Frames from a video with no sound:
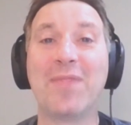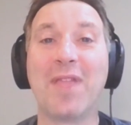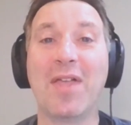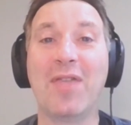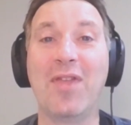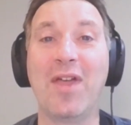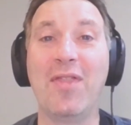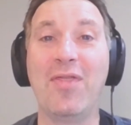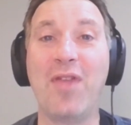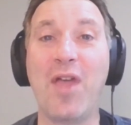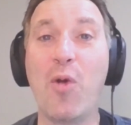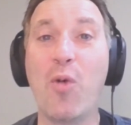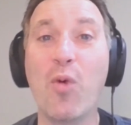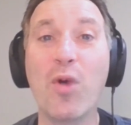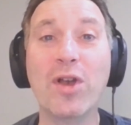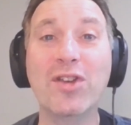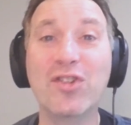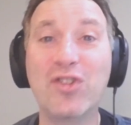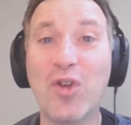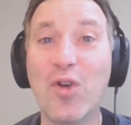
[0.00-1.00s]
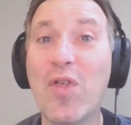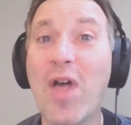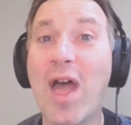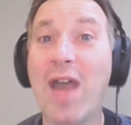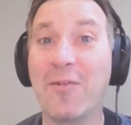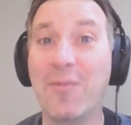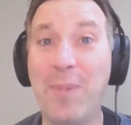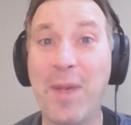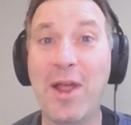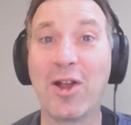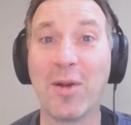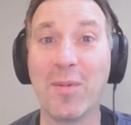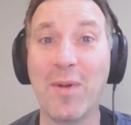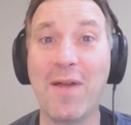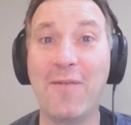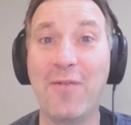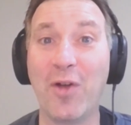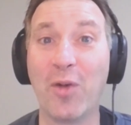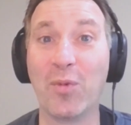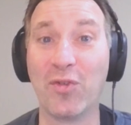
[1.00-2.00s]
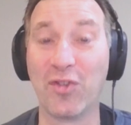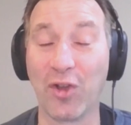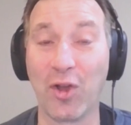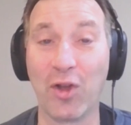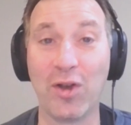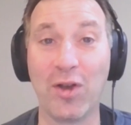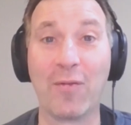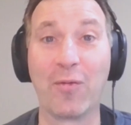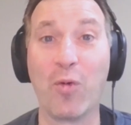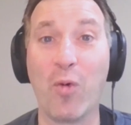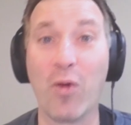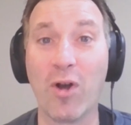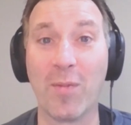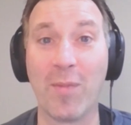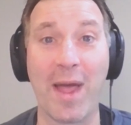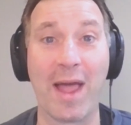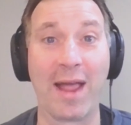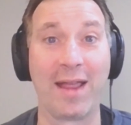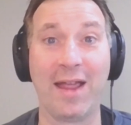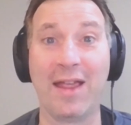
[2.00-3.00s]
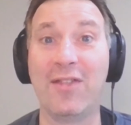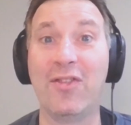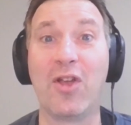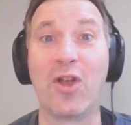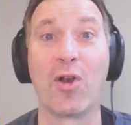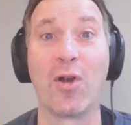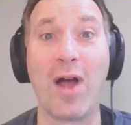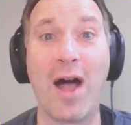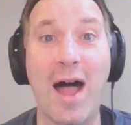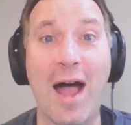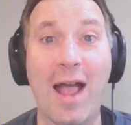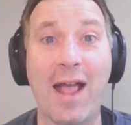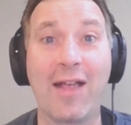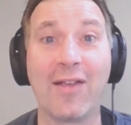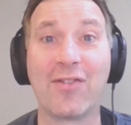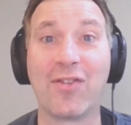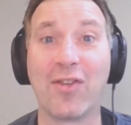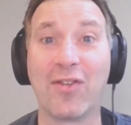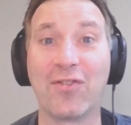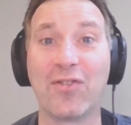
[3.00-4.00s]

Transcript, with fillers: they wouldn't do that if Baker Mayfield was a good enough quarterback in their eyes.